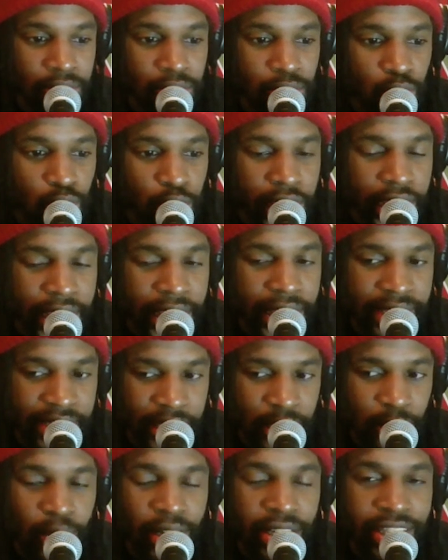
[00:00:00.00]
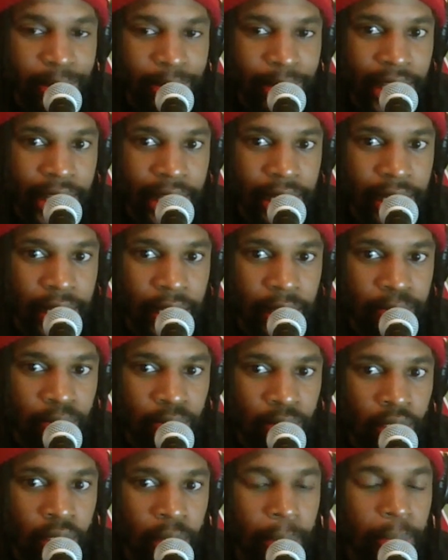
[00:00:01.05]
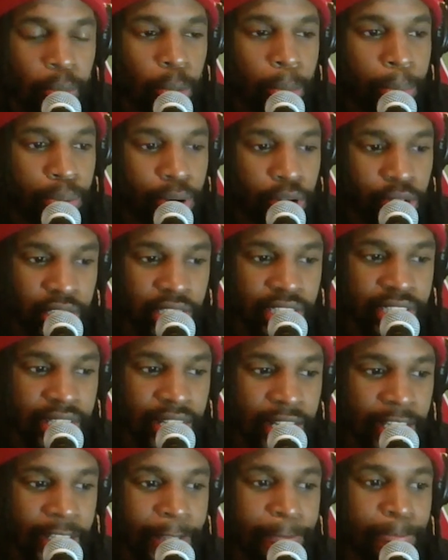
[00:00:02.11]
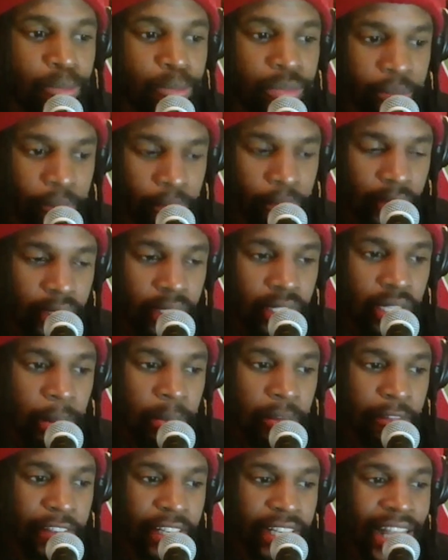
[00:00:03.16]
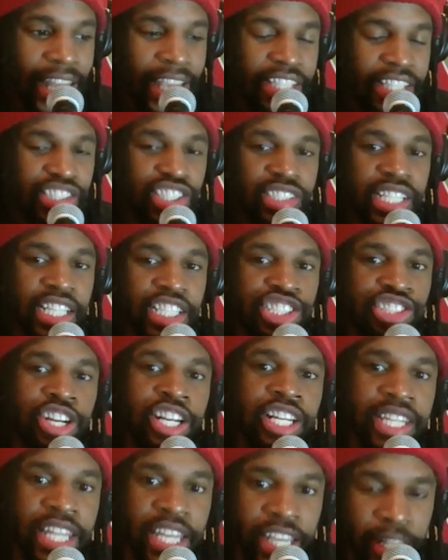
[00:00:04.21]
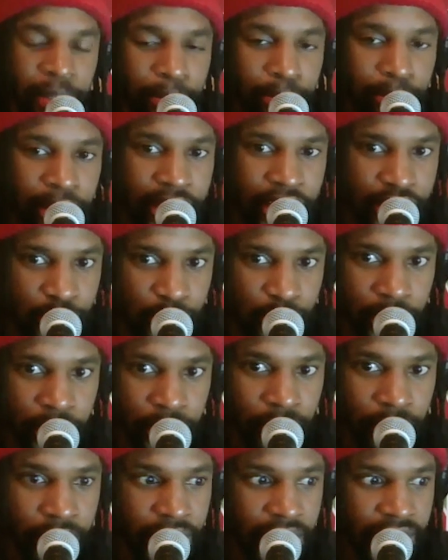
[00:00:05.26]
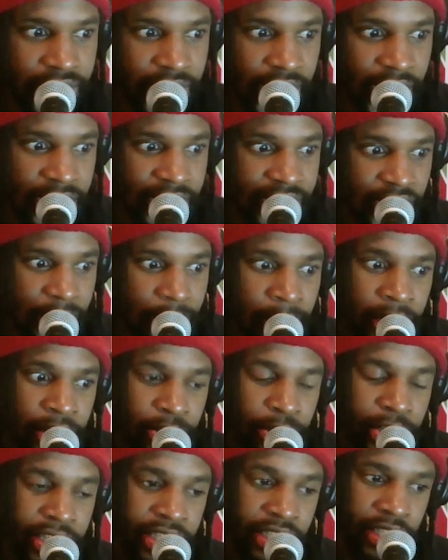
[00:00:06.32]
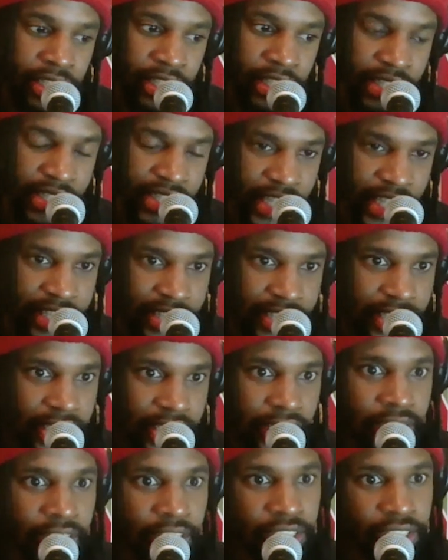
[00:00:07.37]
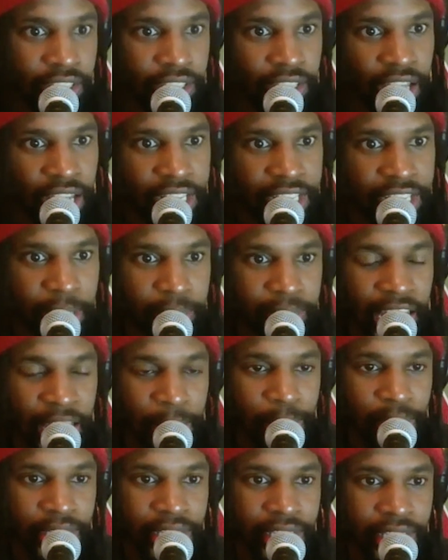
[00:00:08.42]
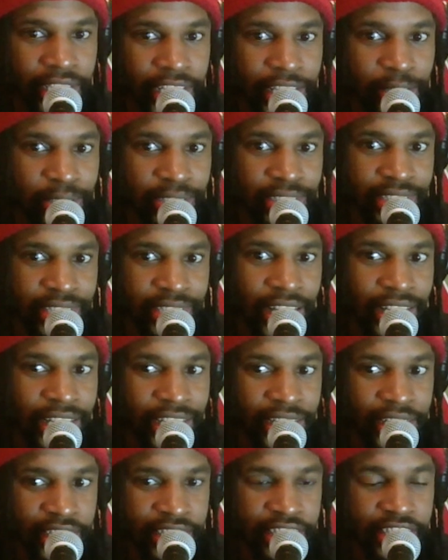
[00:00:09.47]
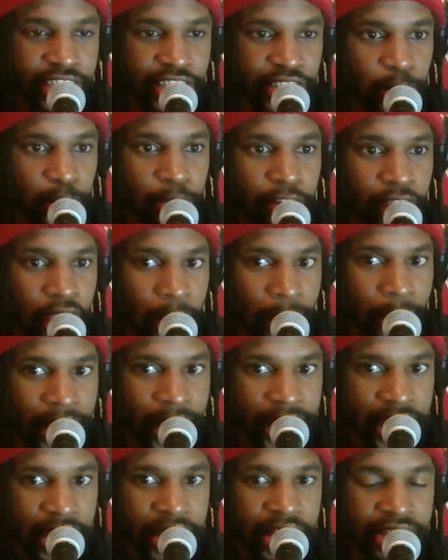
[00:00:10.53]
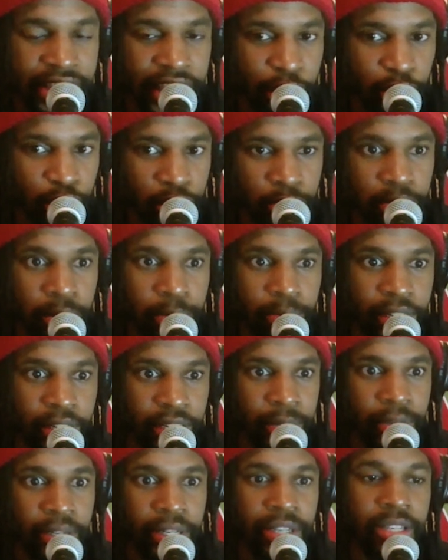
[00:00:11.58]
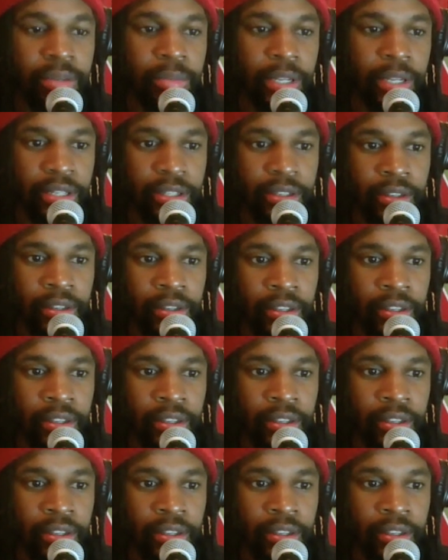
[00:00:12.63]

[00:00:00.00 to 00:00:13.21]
we get to the one them are elder, but personally, I feel like it's just a trend taking place where you start see a man reach 60 and them type of thing, they just start see some form of illness a creep up on the man, them, and